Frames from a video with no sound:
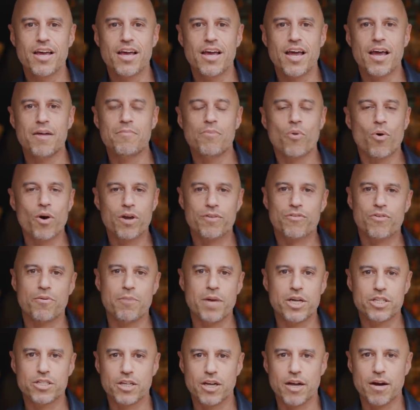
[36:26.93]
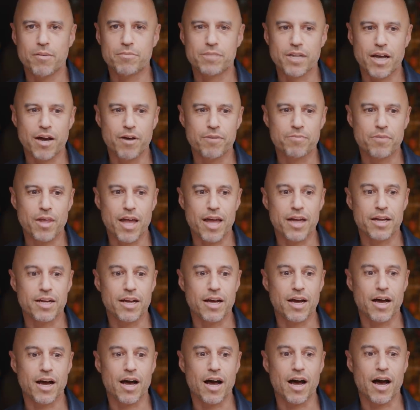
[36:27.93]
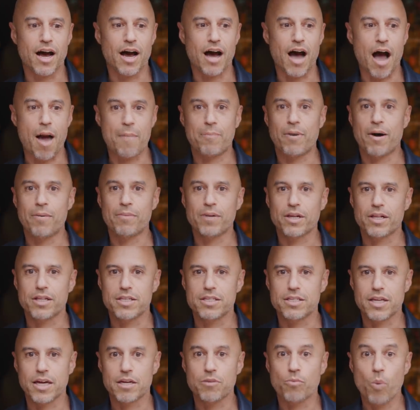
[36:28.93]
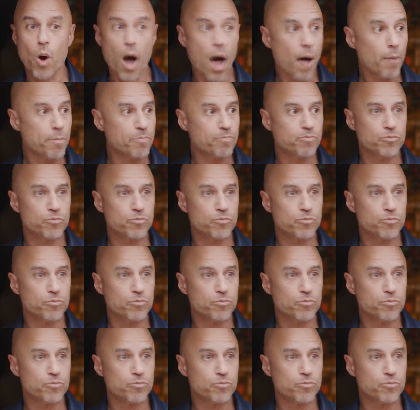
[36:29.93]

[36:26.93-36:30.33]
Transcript: and more information comes out and I publicly said, well,